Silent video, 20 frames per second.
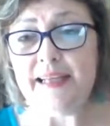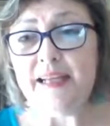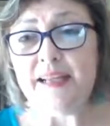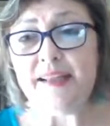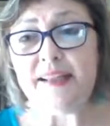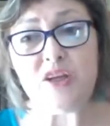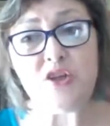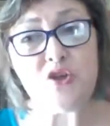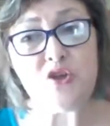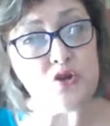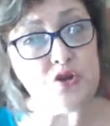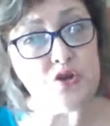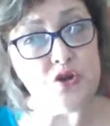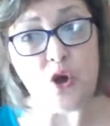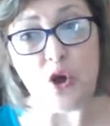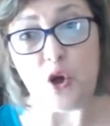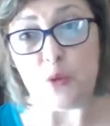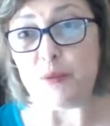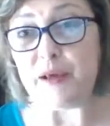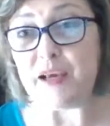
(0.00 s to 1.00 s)
They should
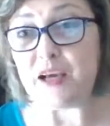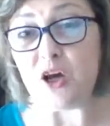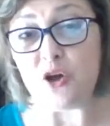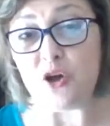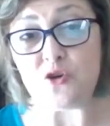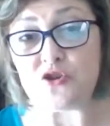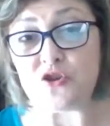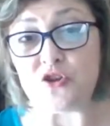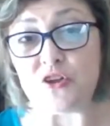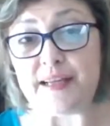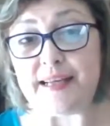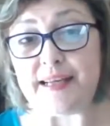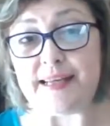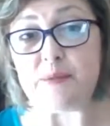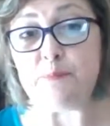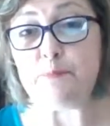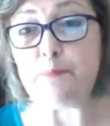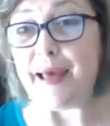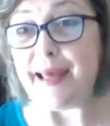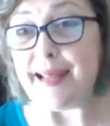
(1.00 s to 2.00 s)
not be culturally
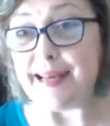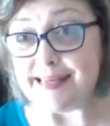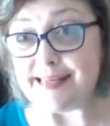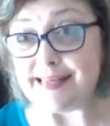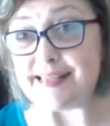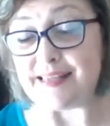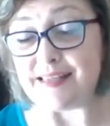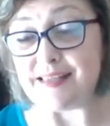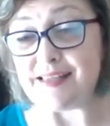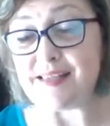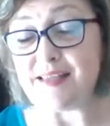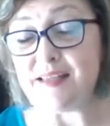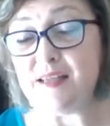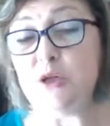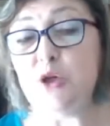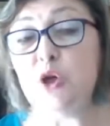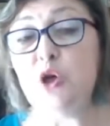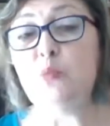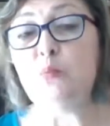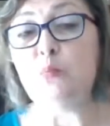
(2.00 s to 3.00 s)
dependent,
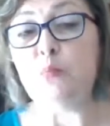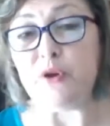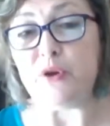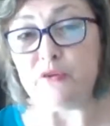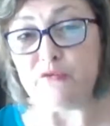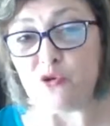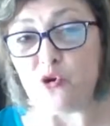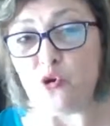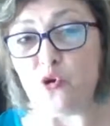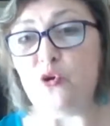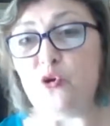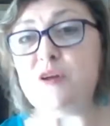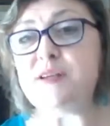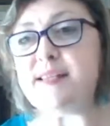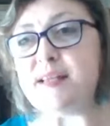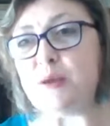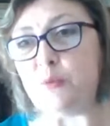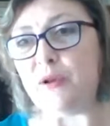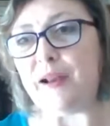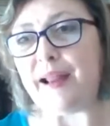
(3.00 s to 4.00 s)
but of course
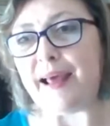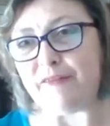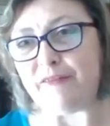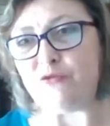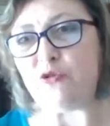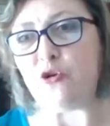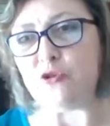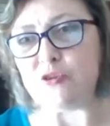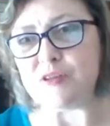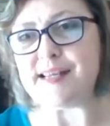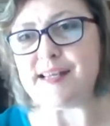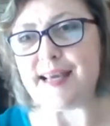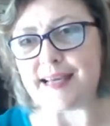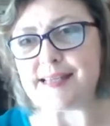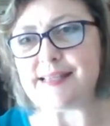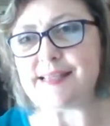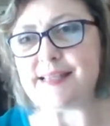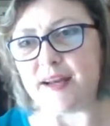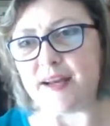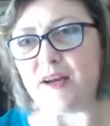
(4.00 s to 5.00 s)
they will have
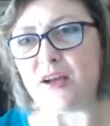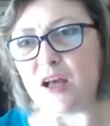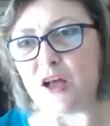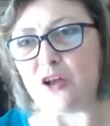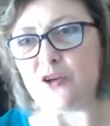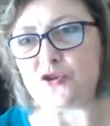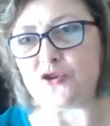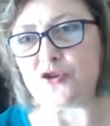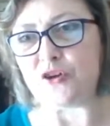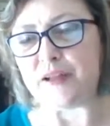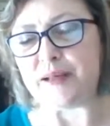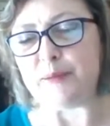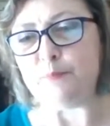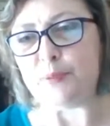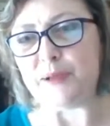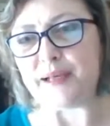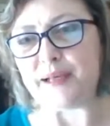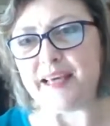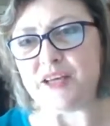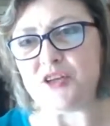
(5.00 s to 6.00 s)
context and cultural
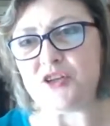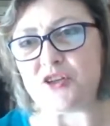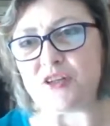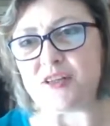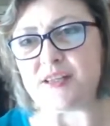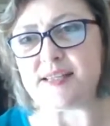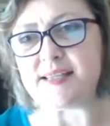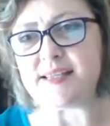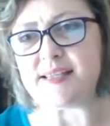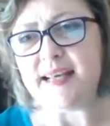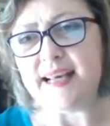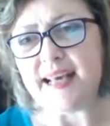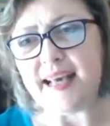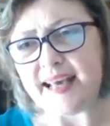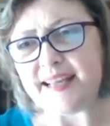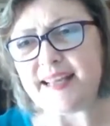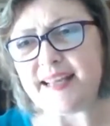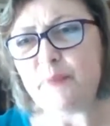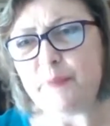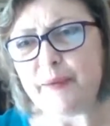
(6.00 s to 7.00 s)
implications,
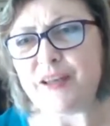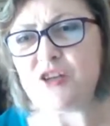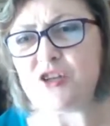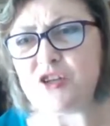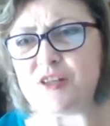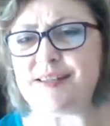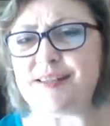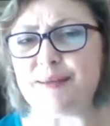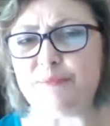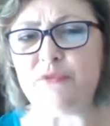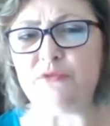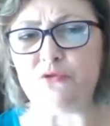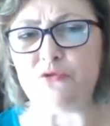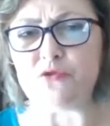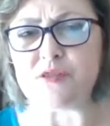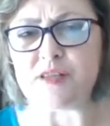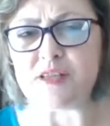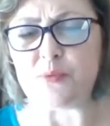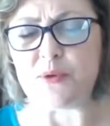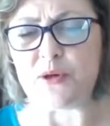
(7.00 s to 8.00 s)
and I'll mention some of
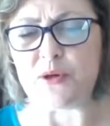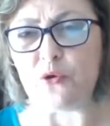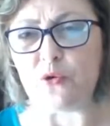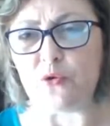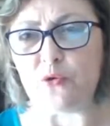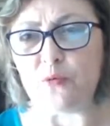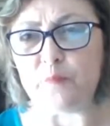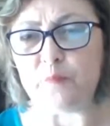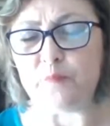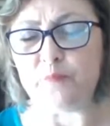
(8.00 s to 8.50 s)
those as we go.